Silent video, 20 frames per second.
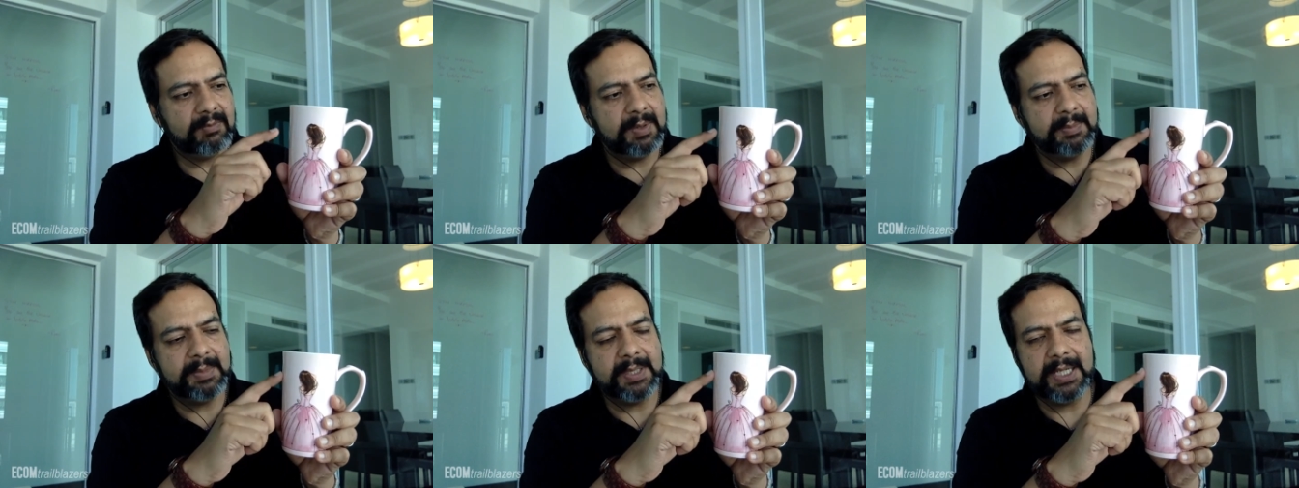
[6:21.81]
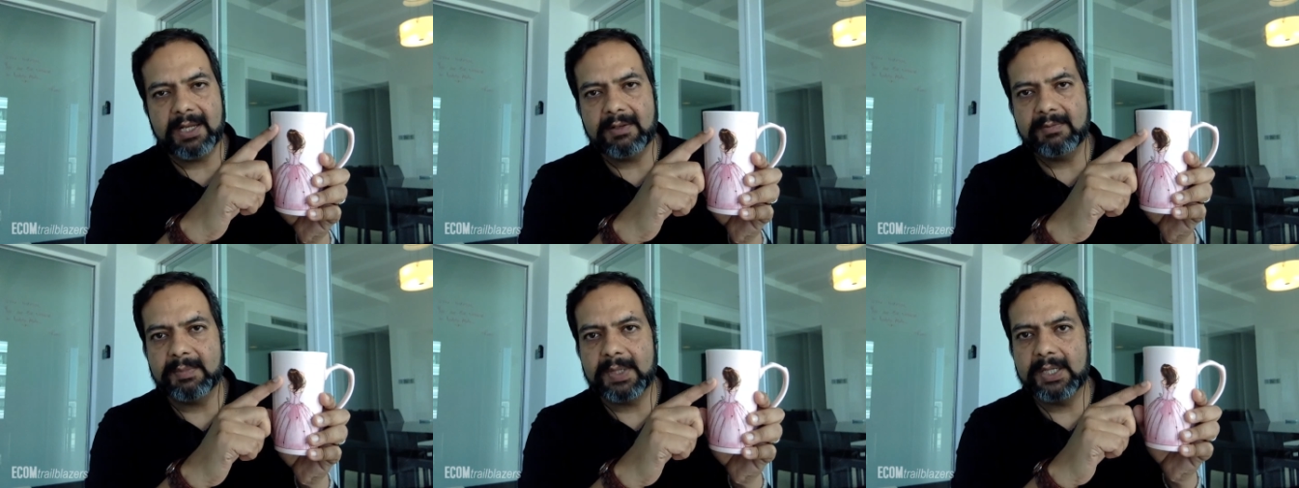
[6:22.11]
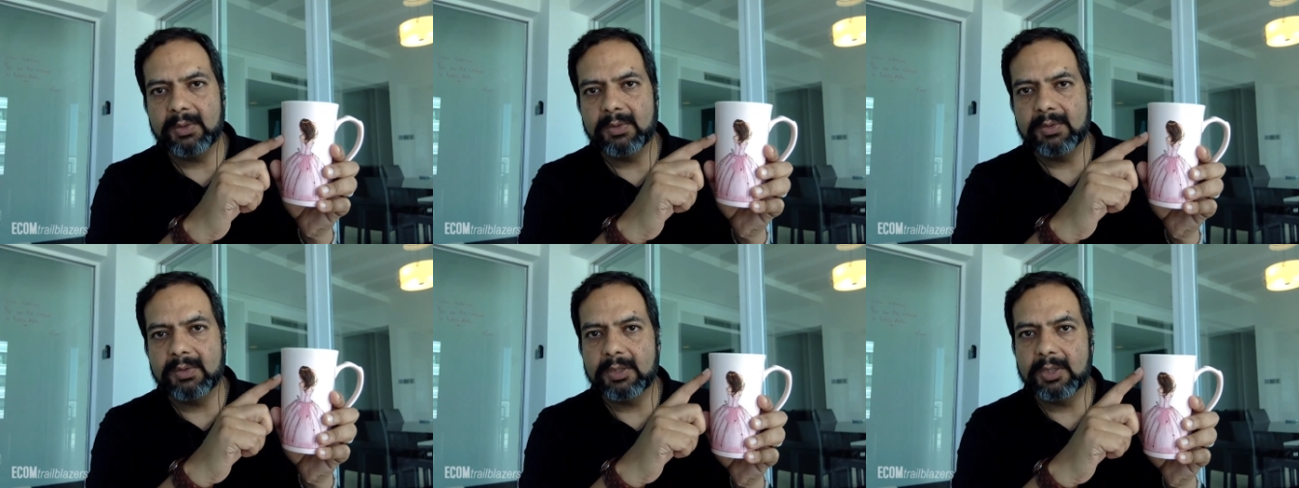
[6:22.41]
Maybe I have my
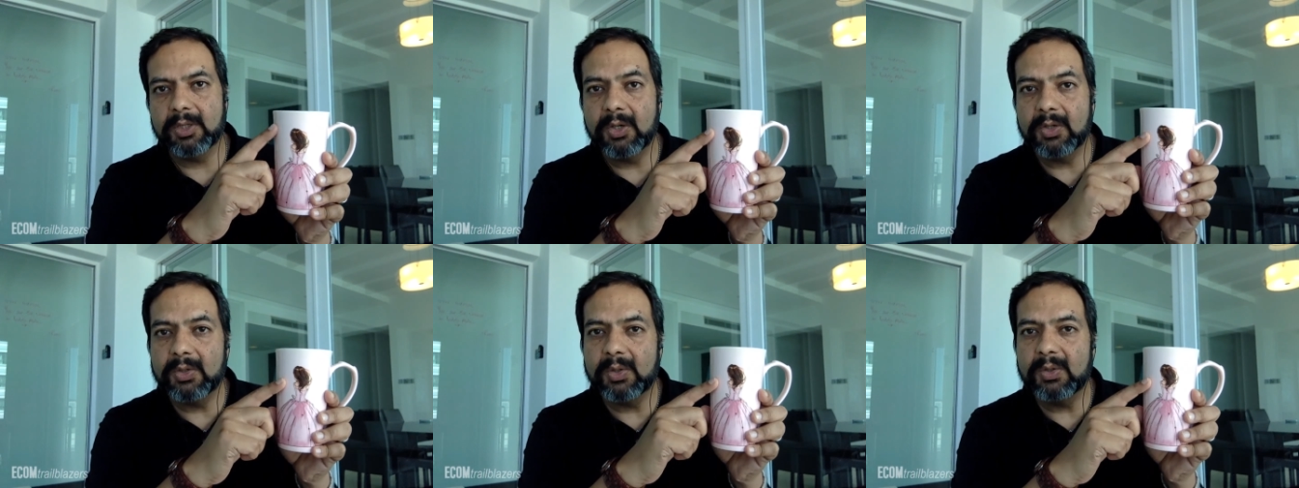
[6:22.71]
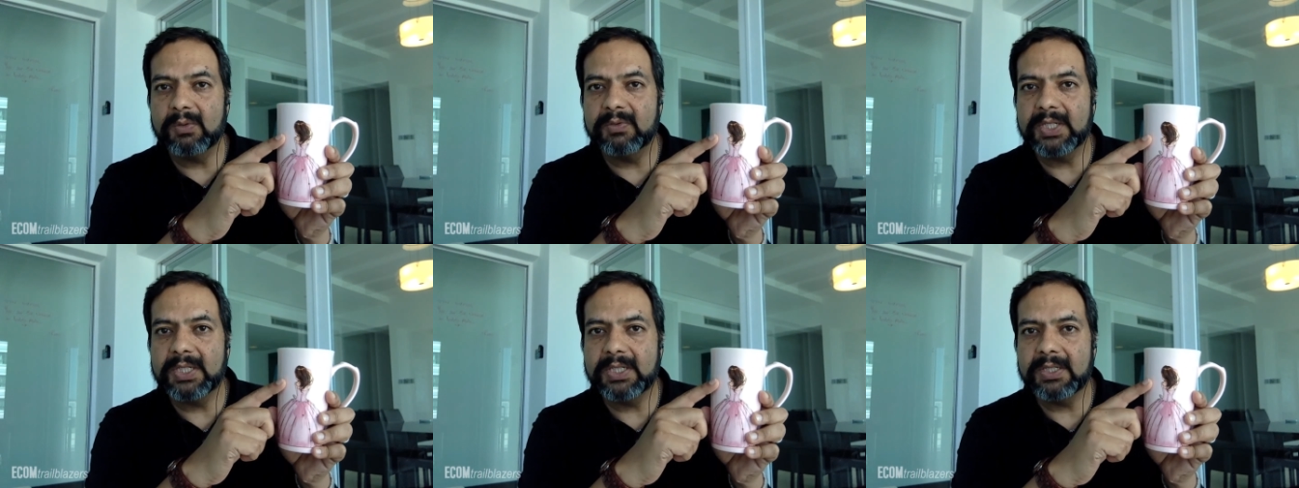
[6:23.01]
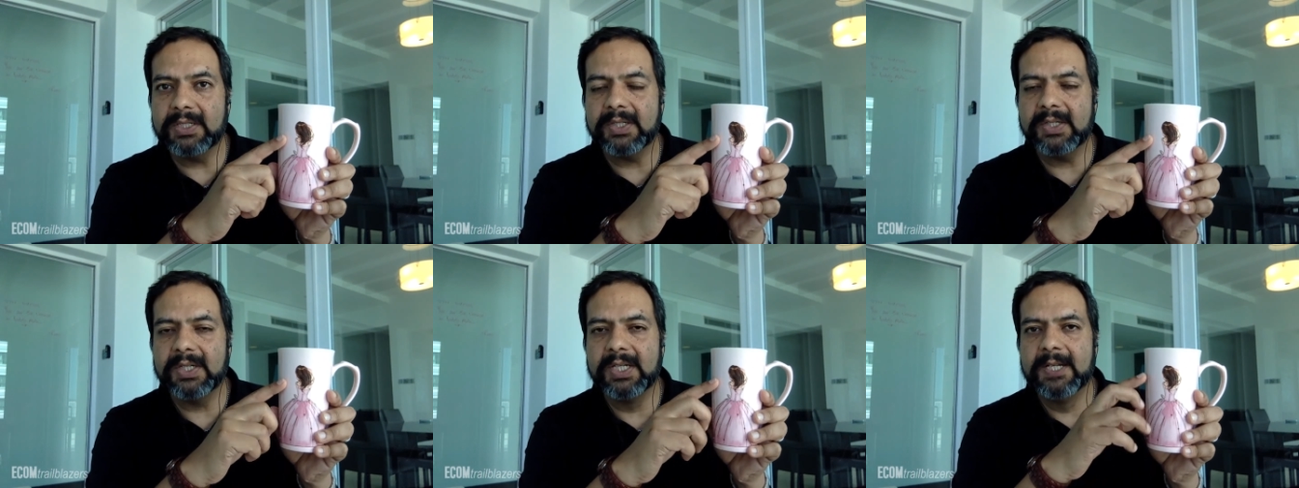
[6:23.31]
own logo over
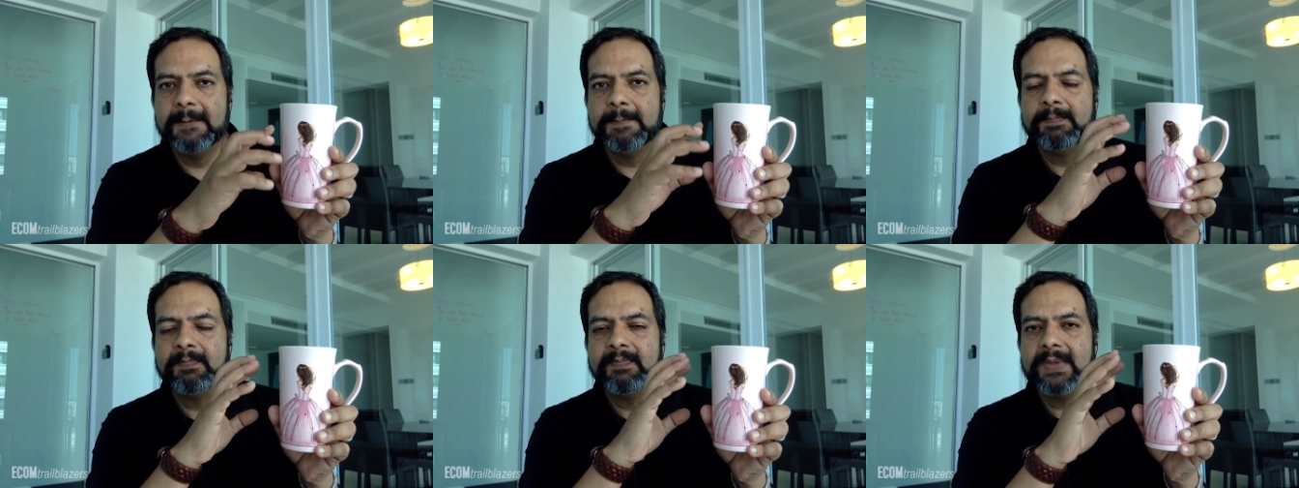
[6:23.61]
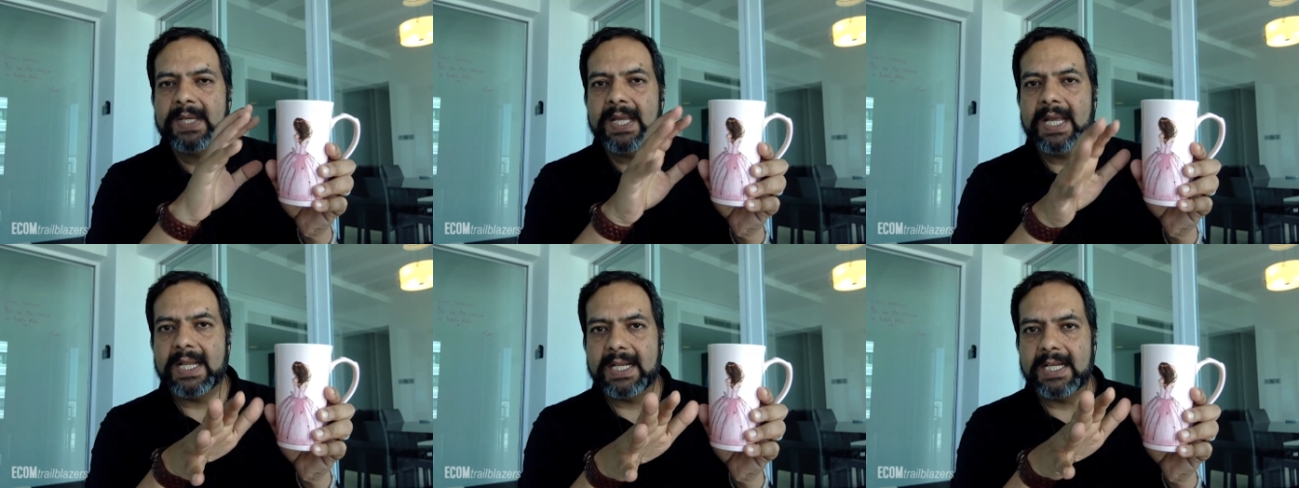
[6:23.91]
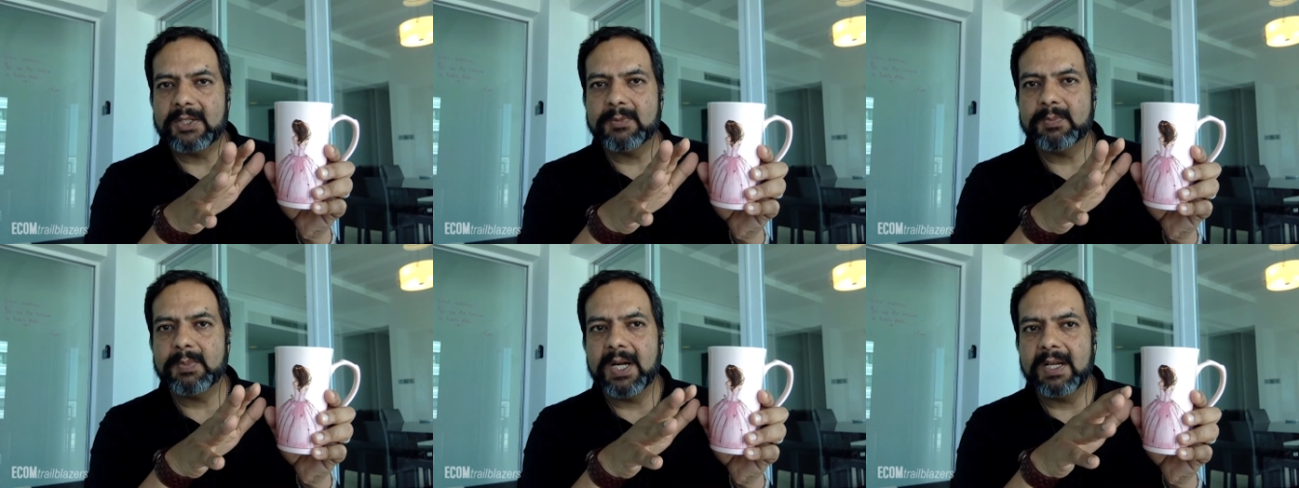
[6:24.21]
here, and
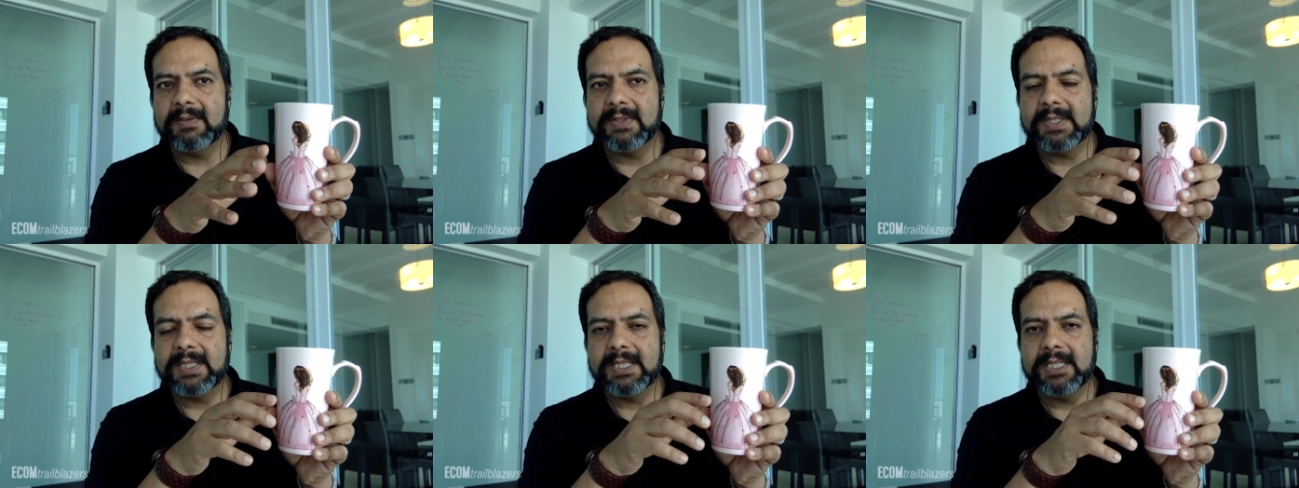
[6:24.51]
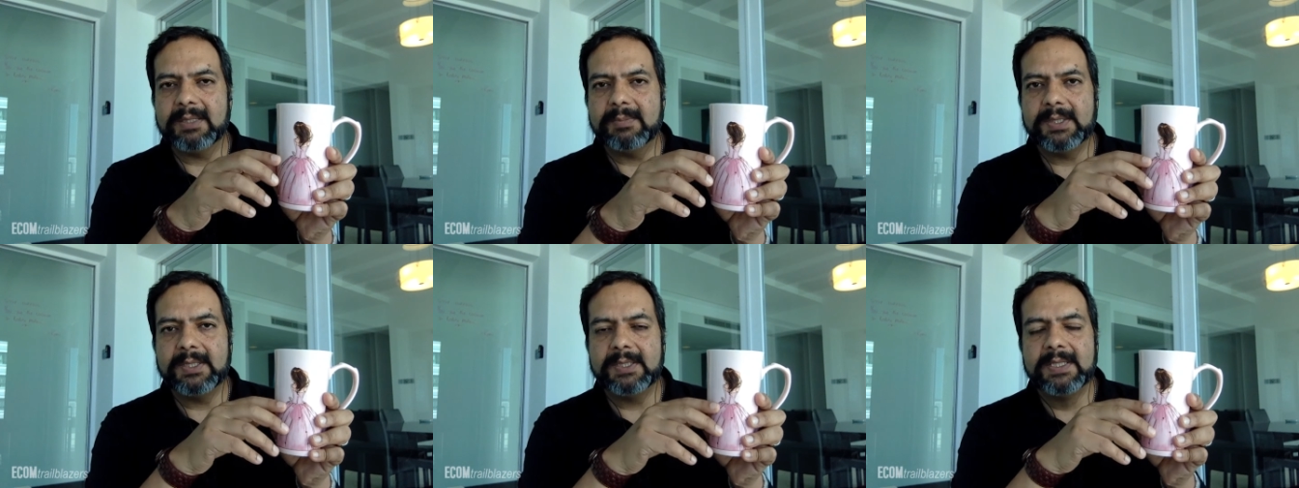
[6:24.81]
that's private label.